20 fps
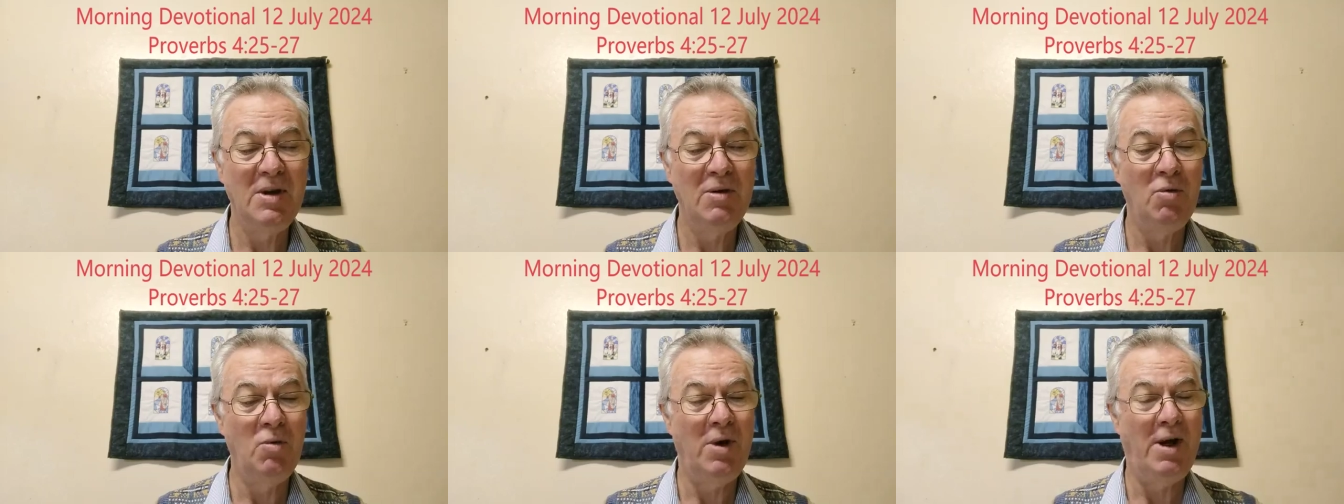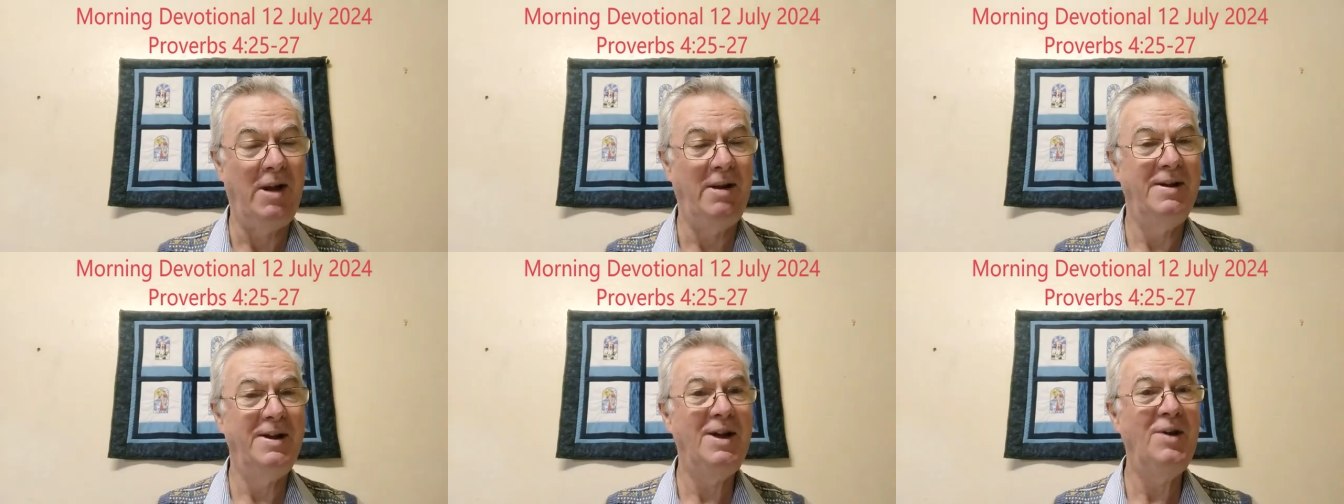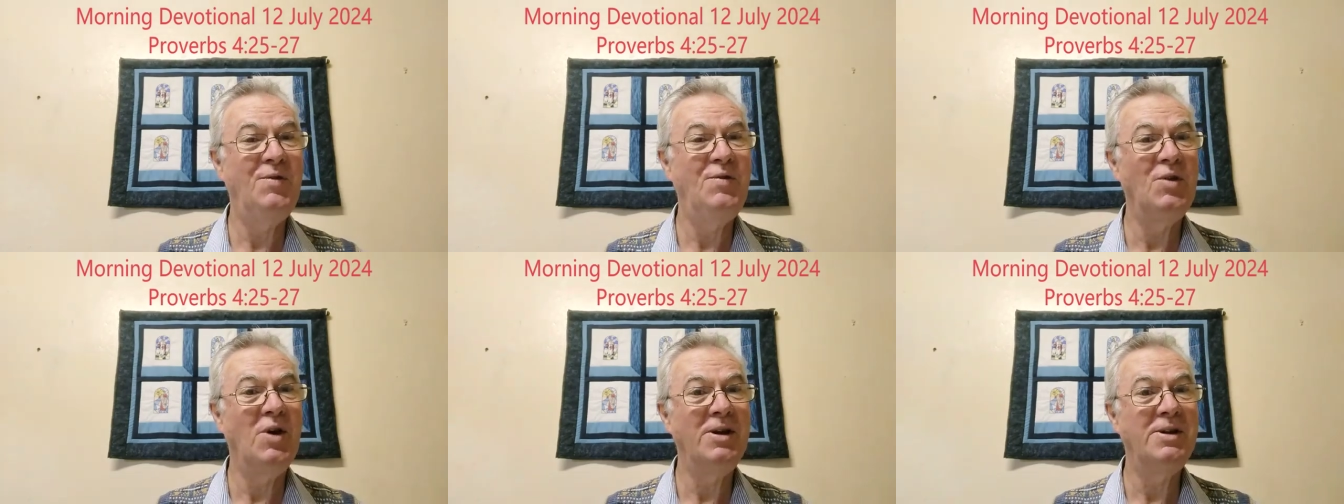Well,
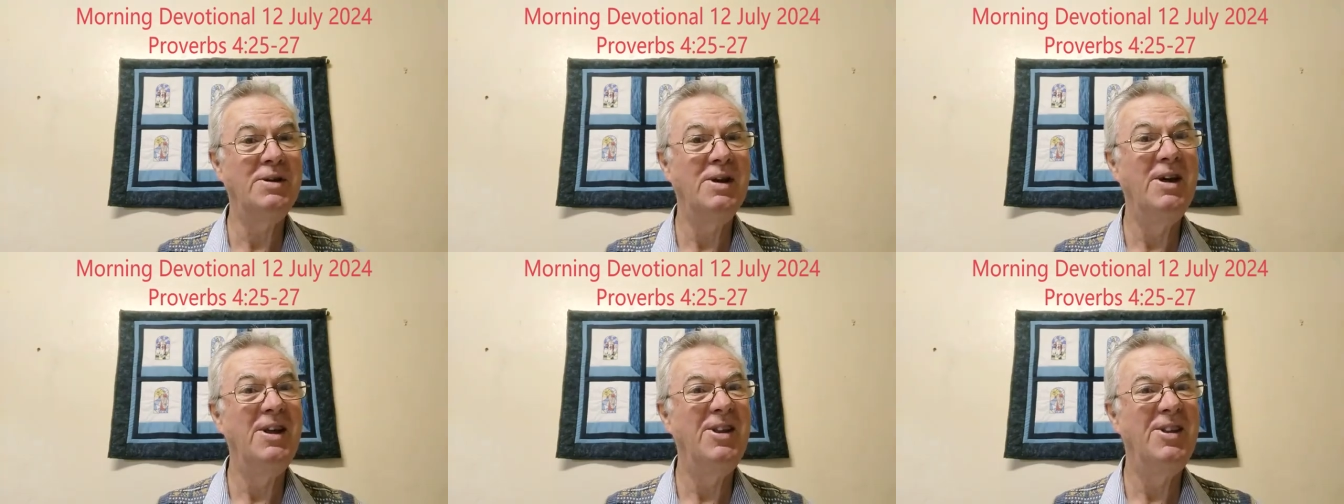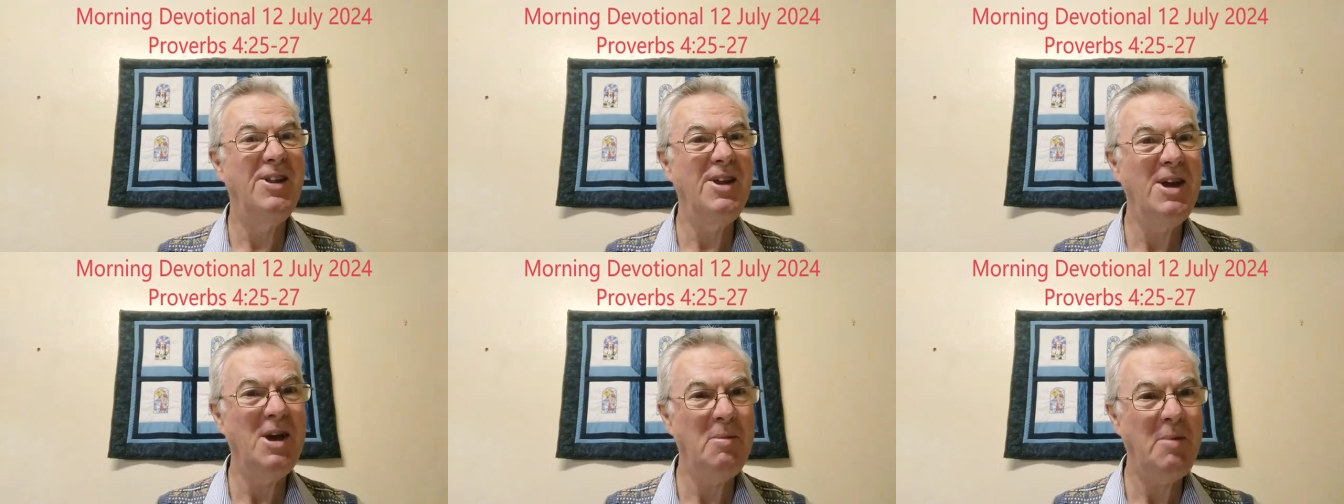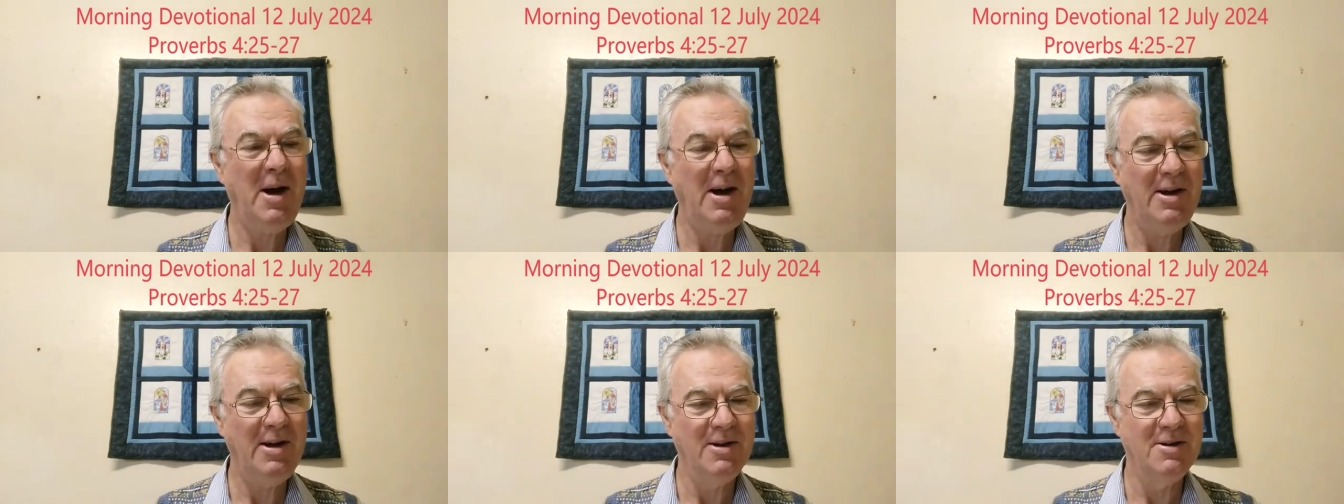if not, think
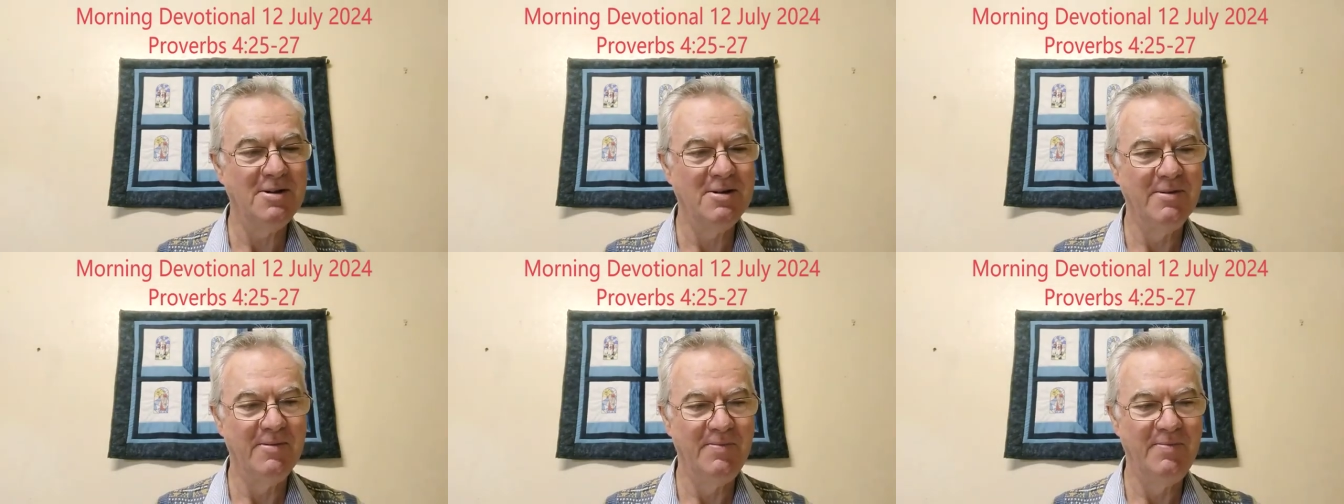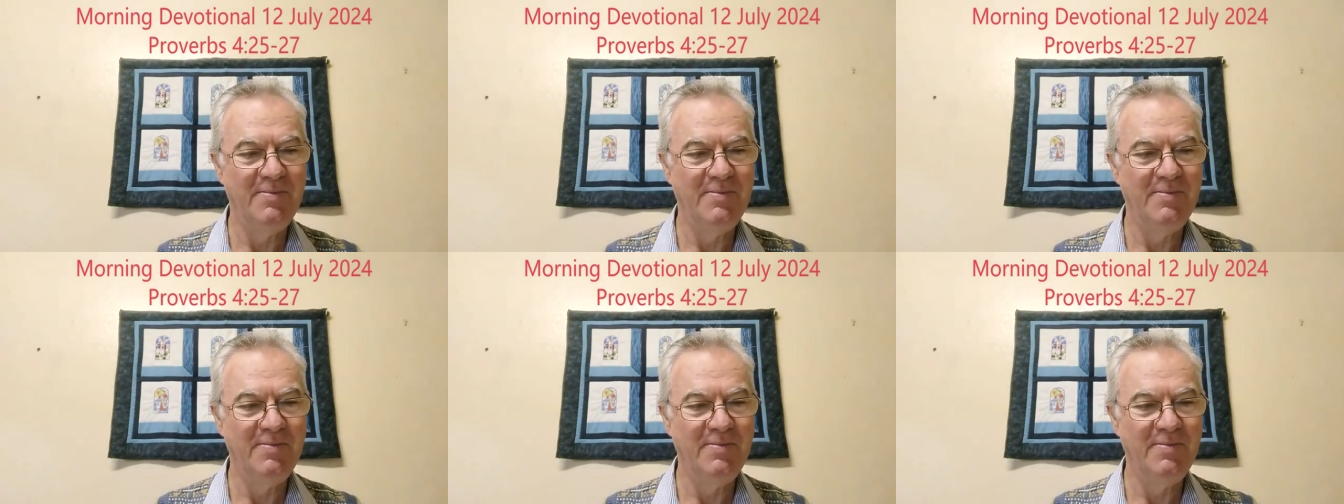about it.